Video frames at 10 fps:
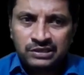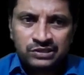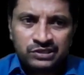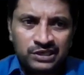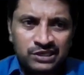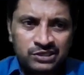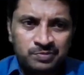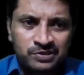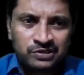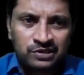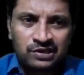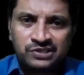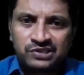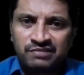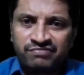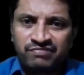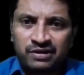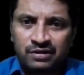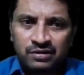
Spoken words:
G is present on the right side of 1.